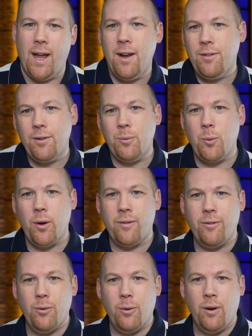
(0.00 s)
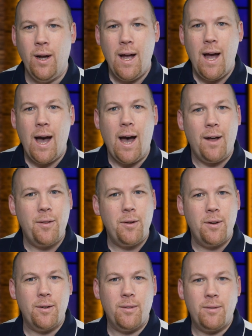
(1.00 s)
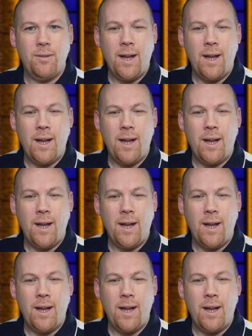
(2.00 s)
How does it work for other